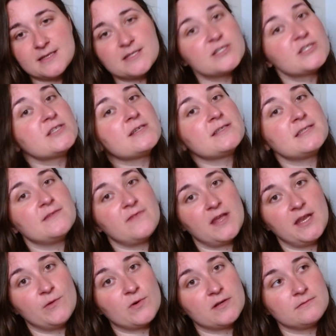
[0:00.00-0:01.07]
It's just if
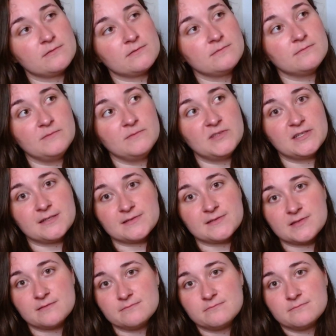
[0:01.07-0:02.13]
anyone
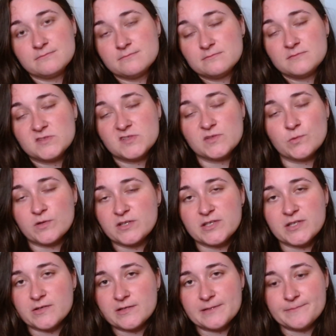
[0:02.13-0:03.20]
does want
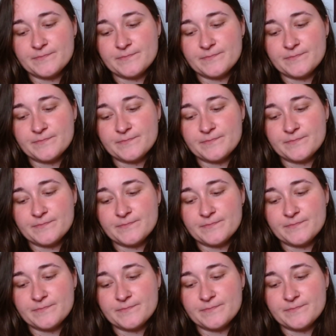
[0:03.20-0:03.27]
to do it.